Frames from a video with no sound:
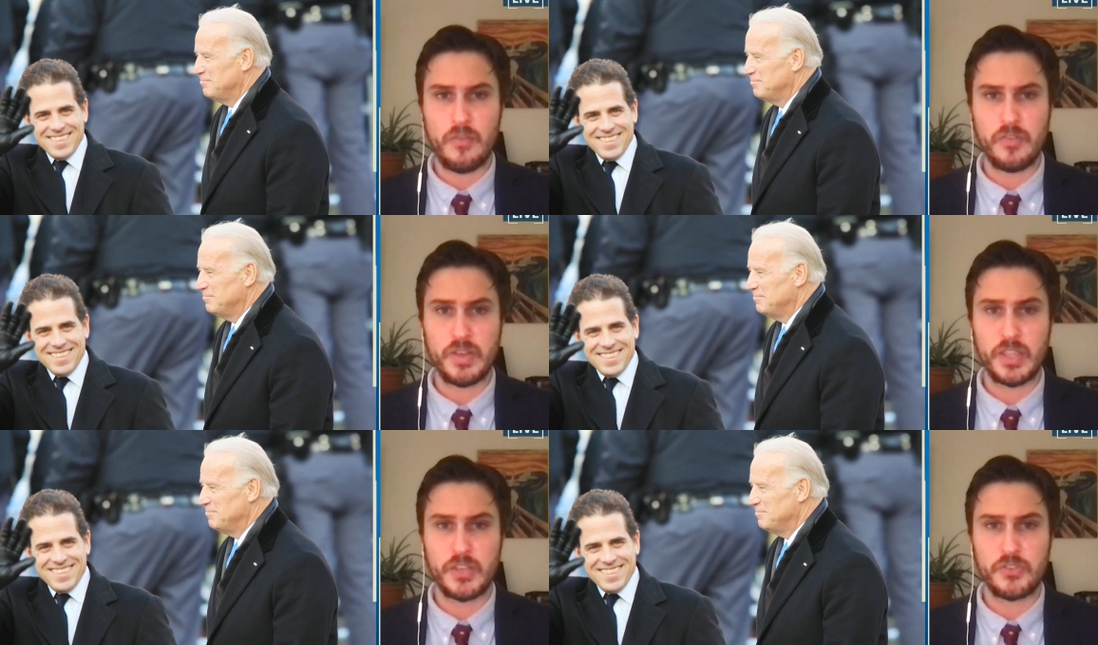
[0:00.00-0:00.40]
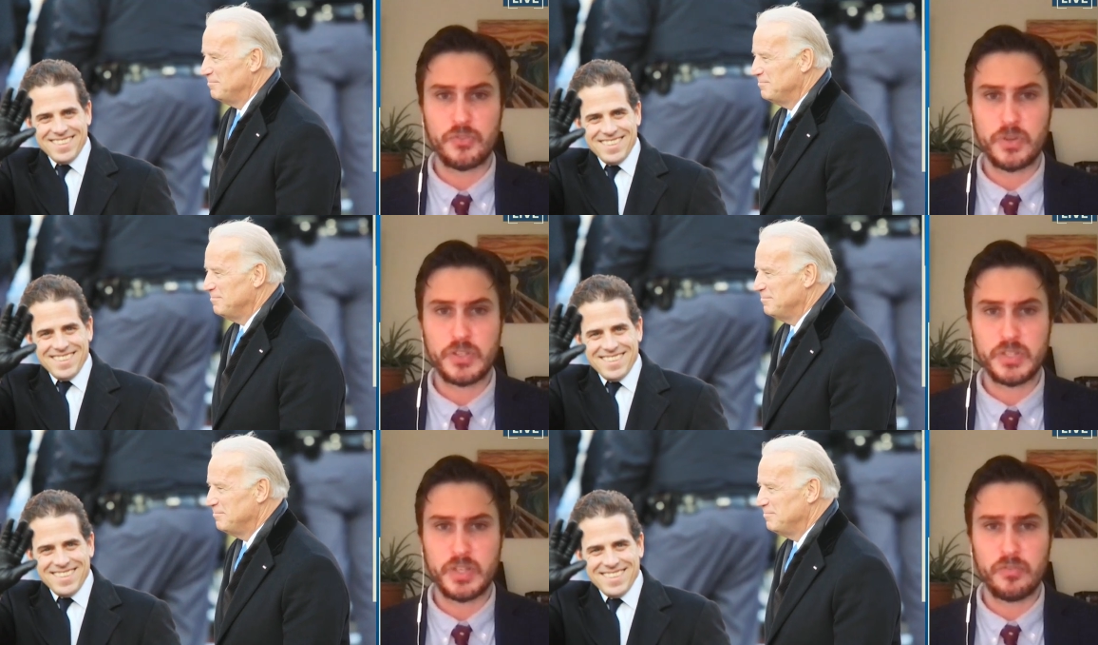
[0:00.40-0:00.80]
Speaker 1: an
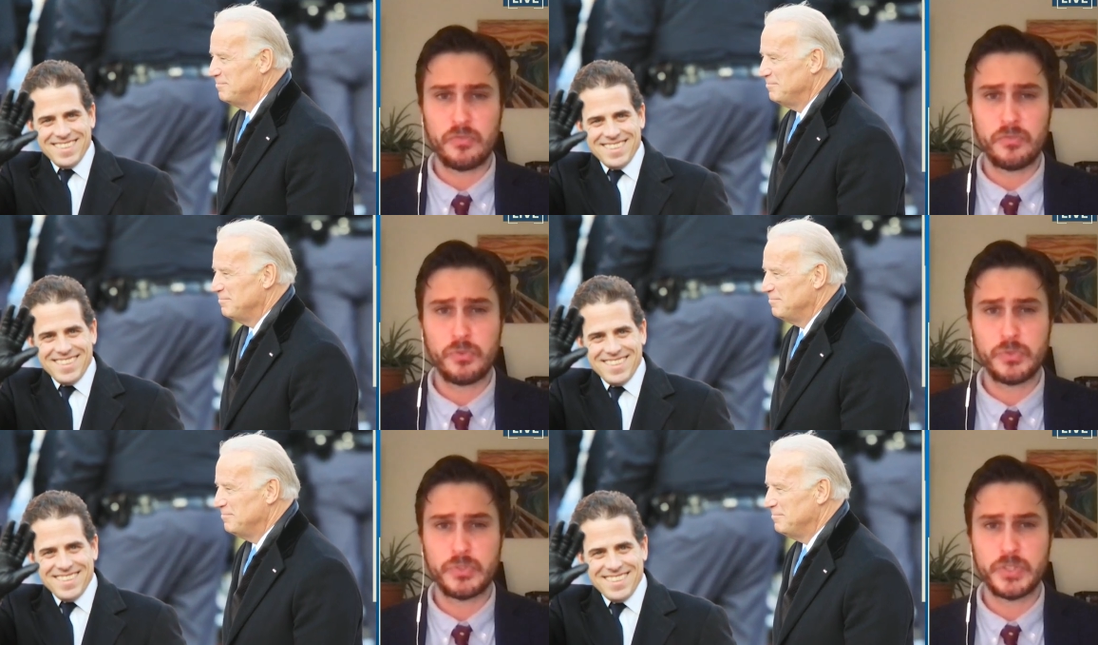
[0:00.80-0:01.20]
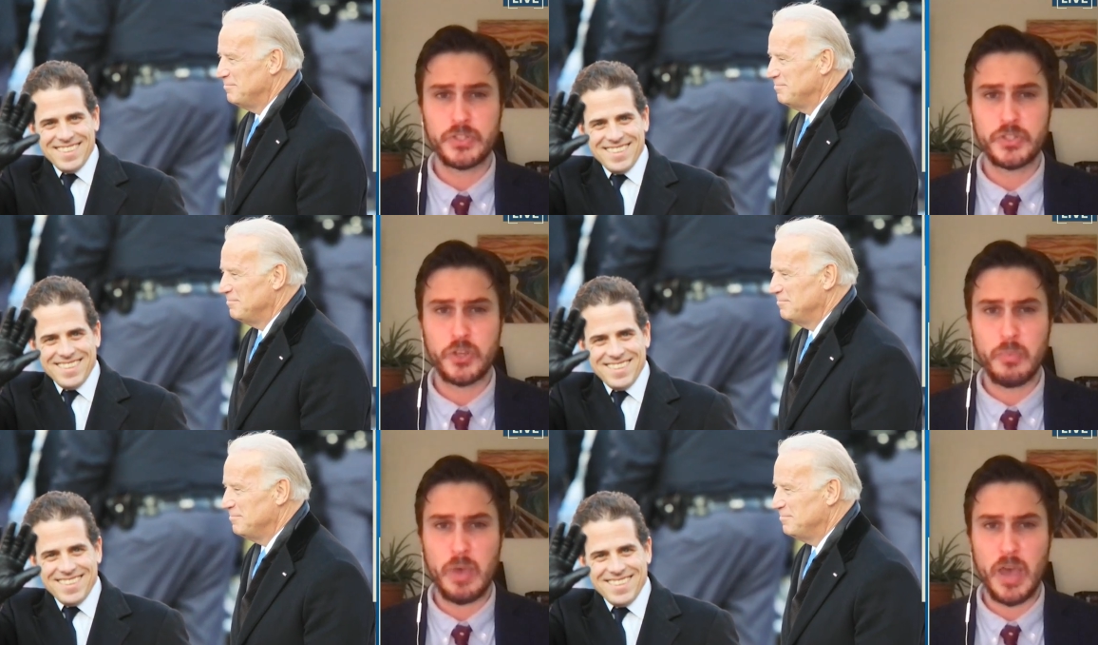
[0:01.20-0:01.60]
interest in influencing
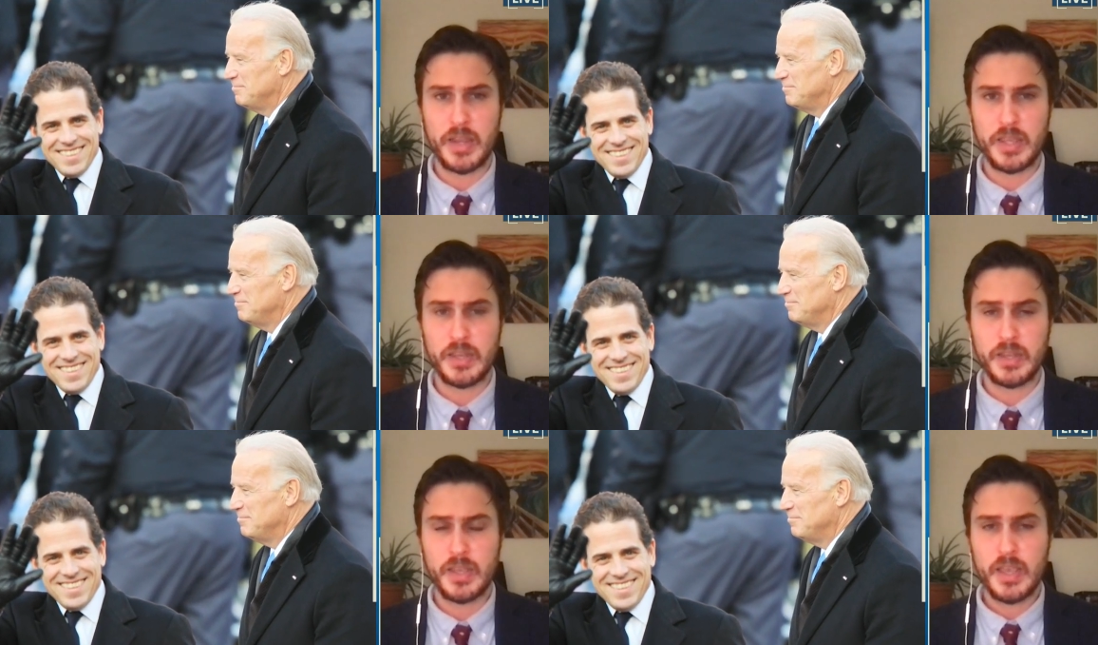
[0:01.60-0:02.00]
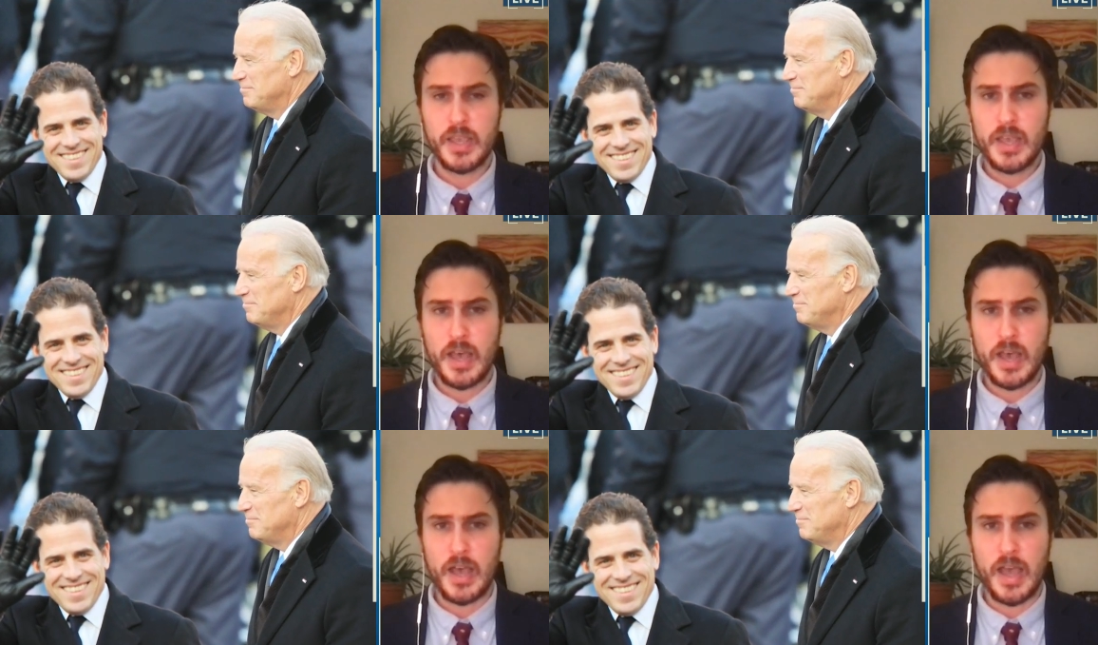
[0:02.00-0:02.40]
Joe Biden,
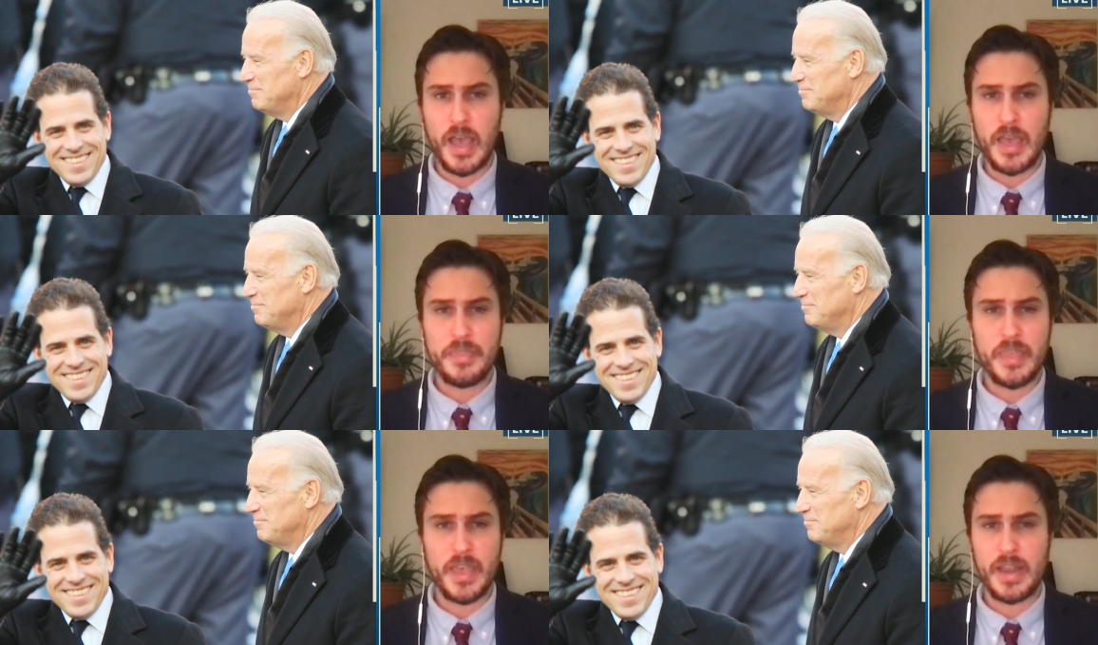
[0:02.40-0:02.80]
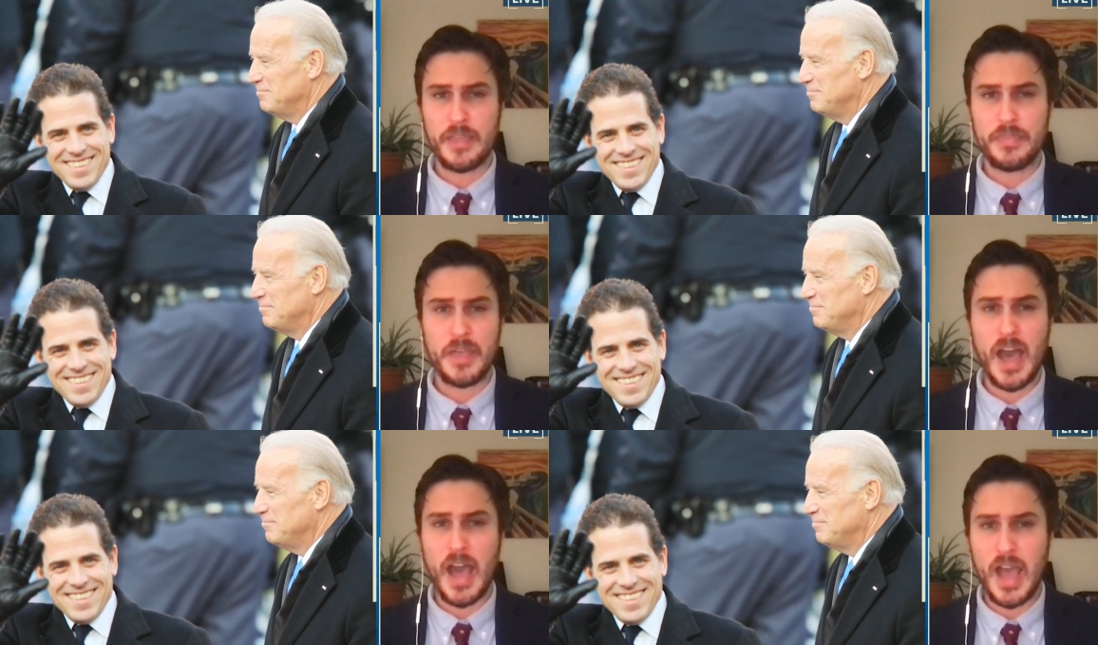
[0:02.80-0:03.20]
okay. uh, and that
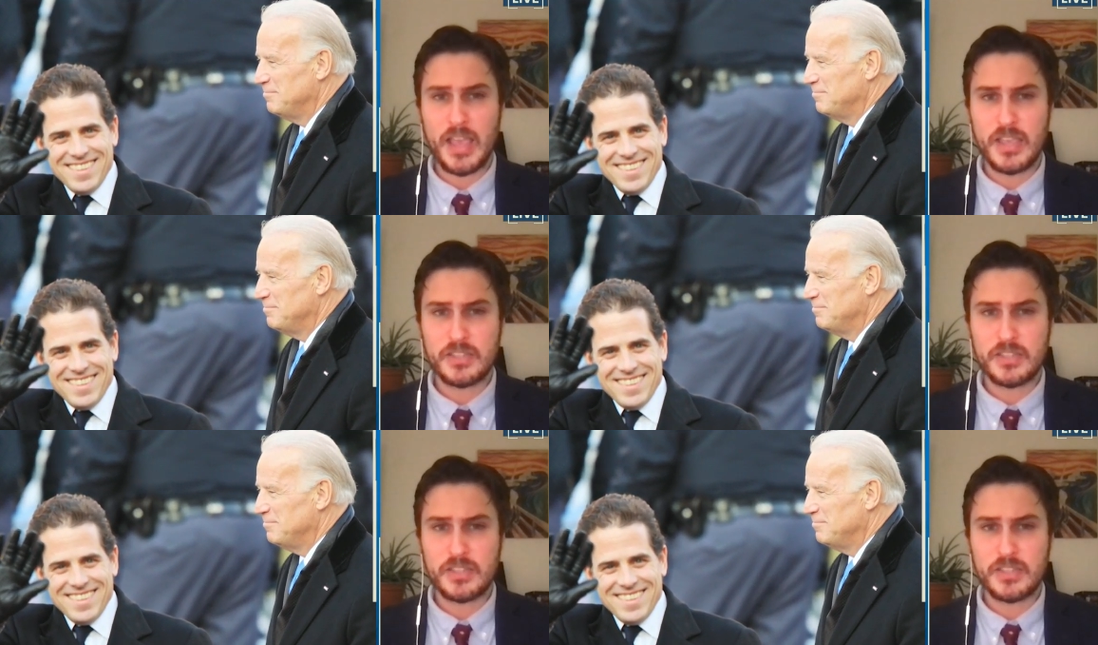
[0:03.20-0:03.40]
at the highest